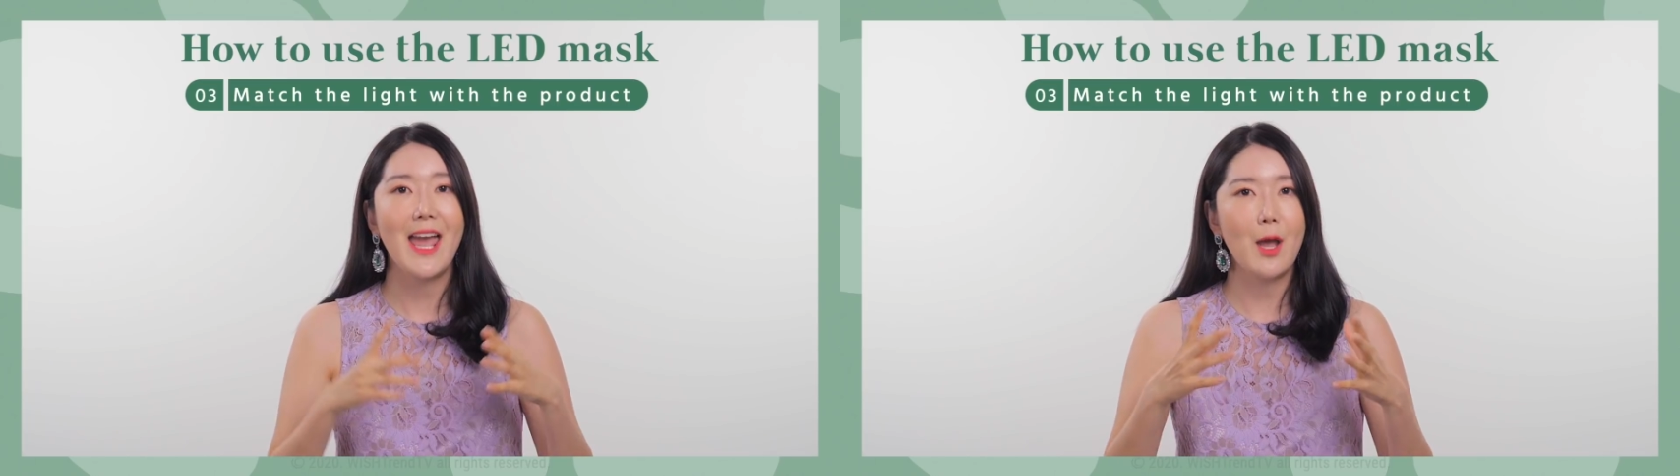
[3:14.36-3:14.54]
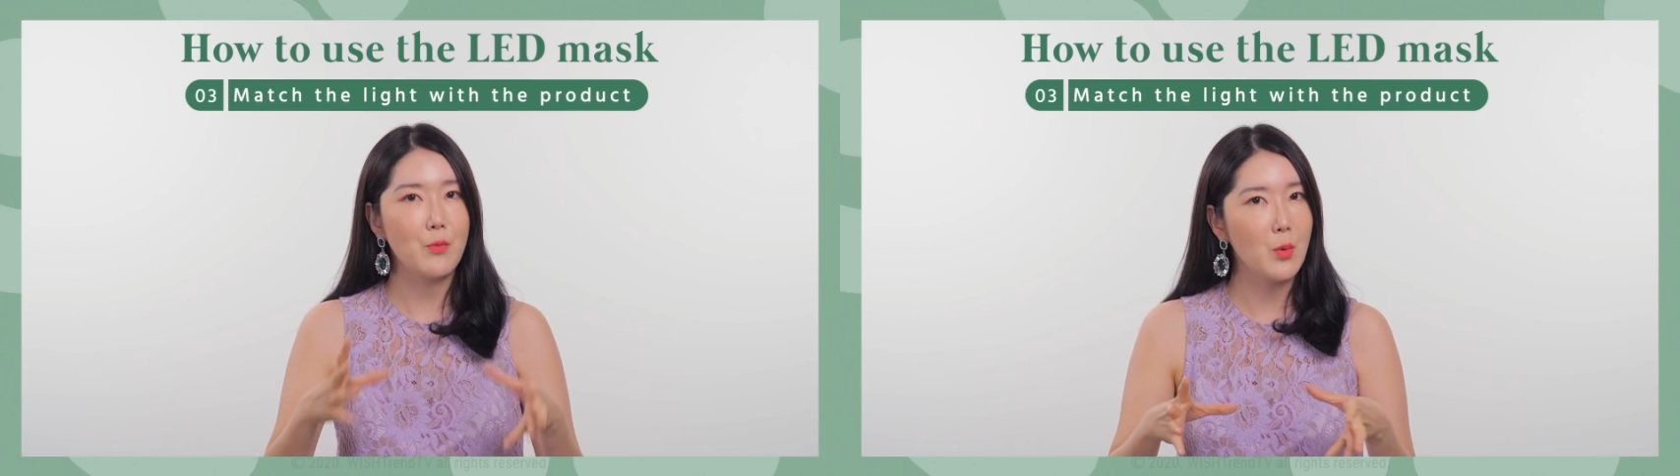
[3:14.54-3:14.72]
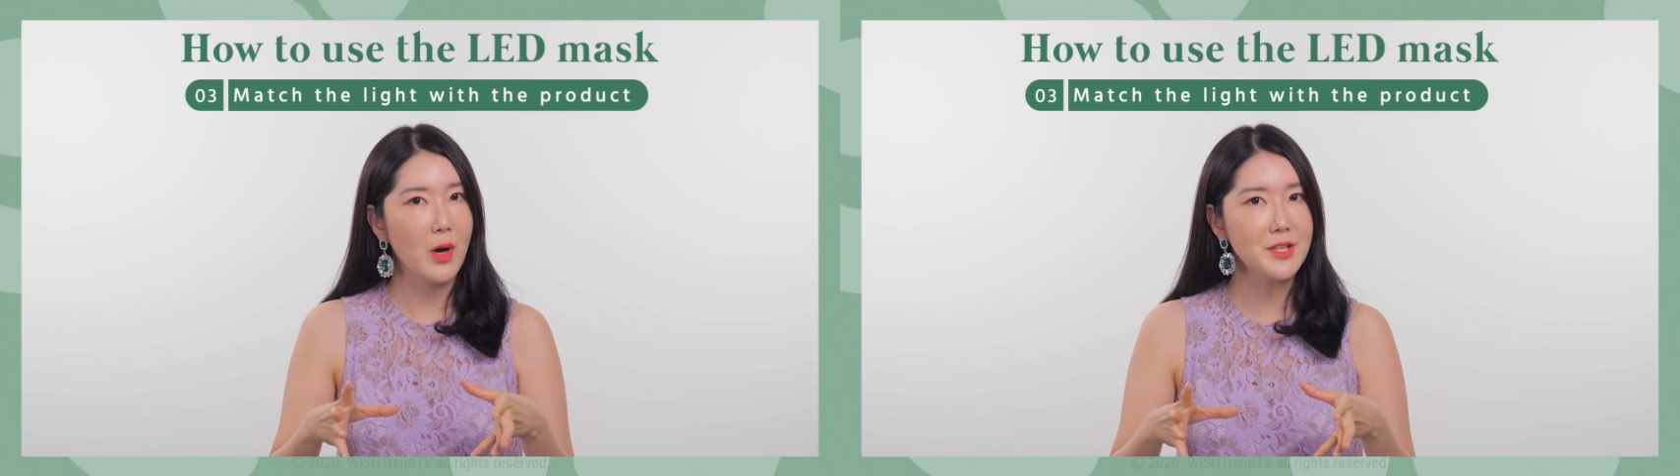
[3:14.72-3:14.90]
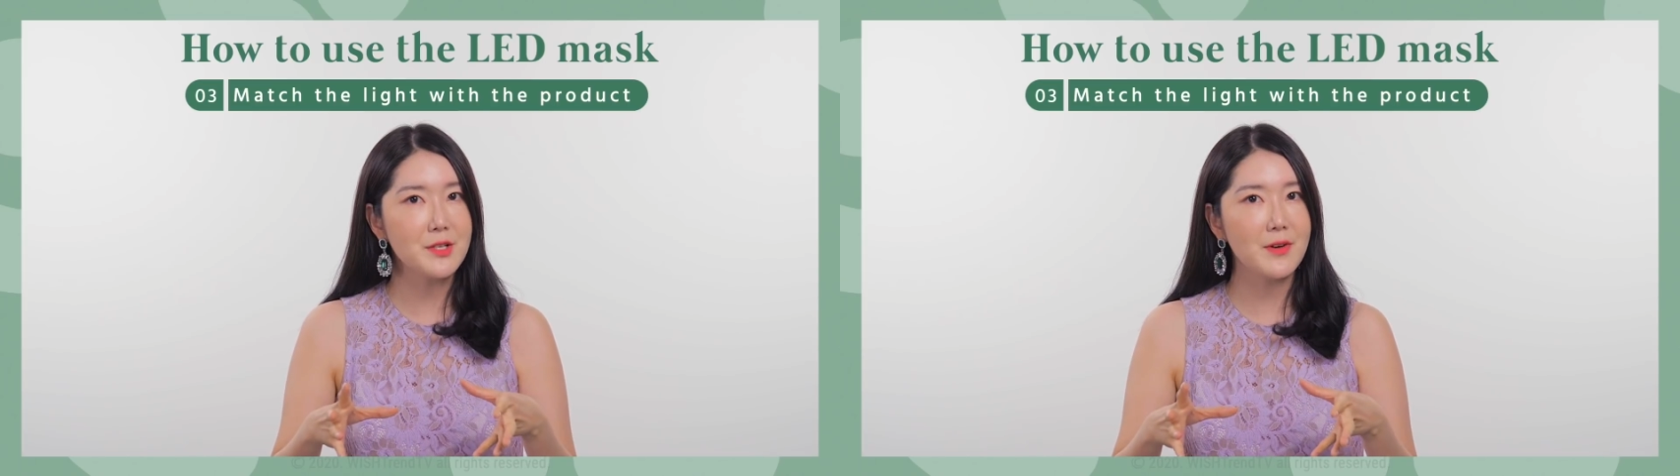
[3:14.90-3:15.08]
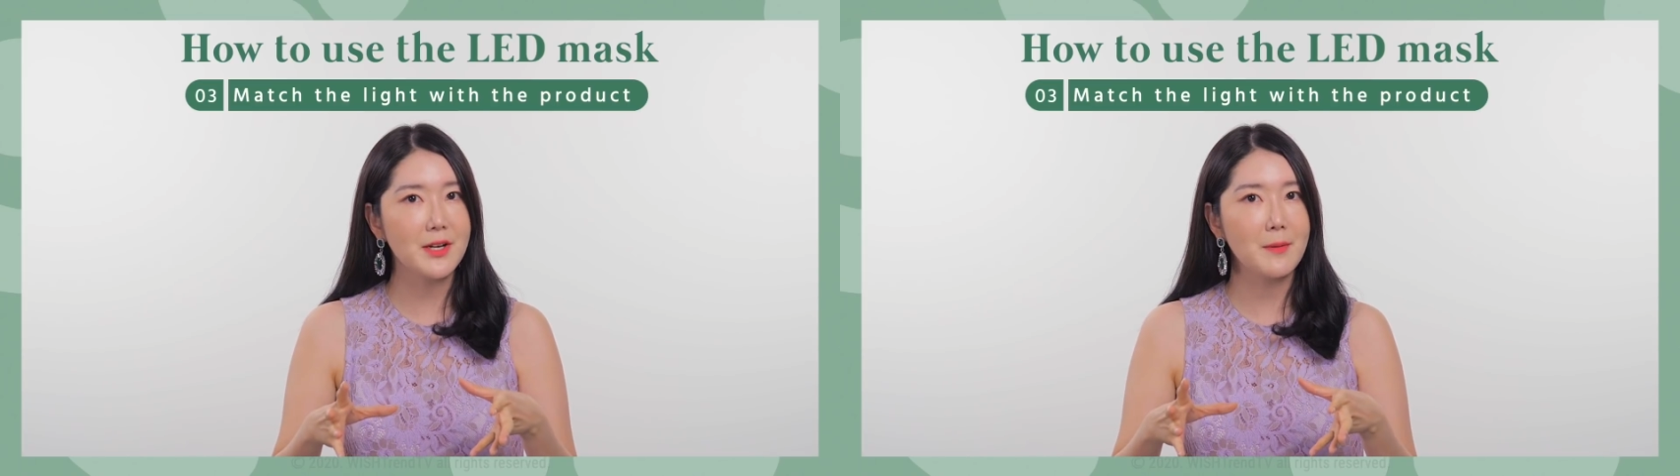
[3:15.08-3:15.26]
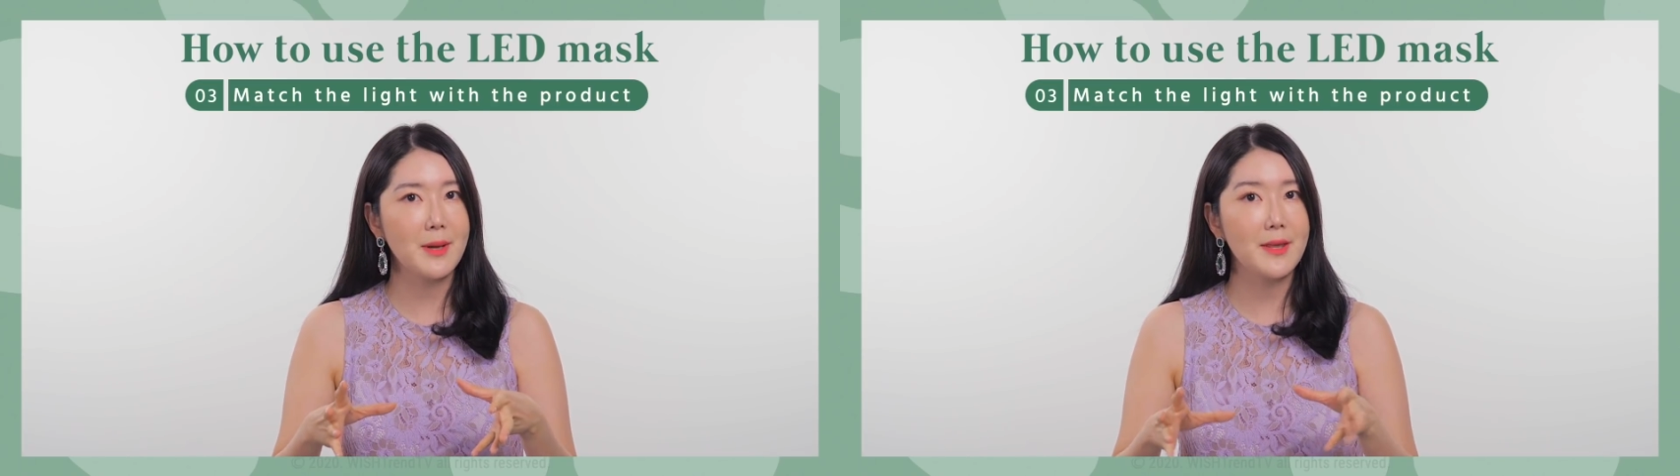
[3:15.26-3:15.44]
And we want to
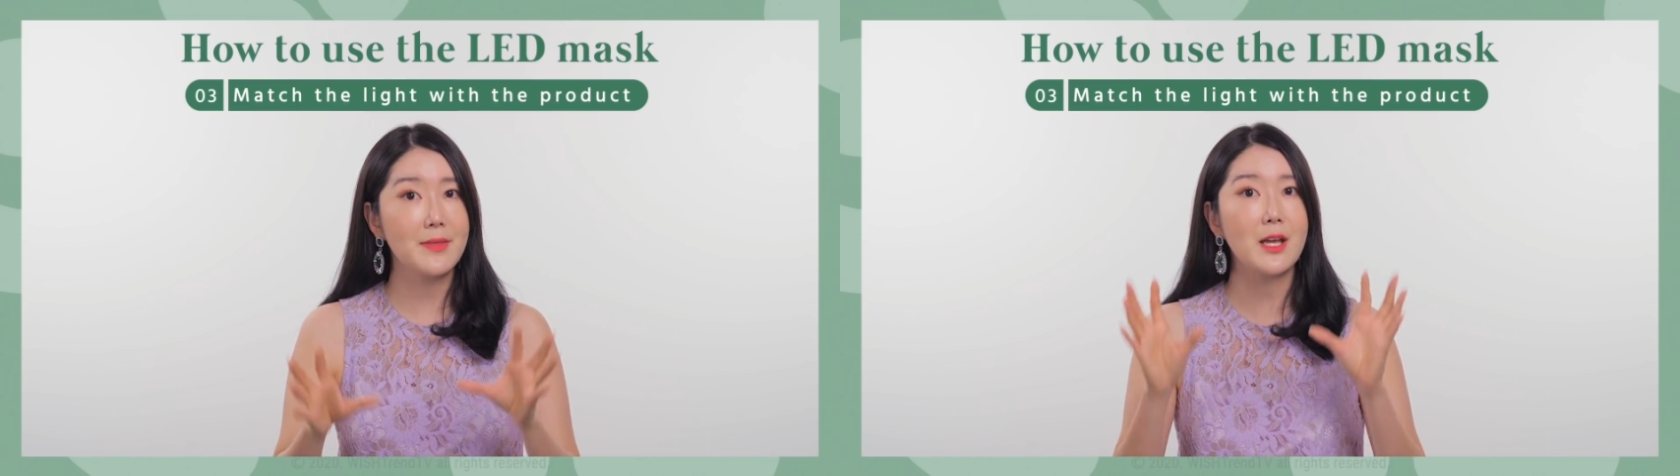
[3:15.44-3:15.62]
recommend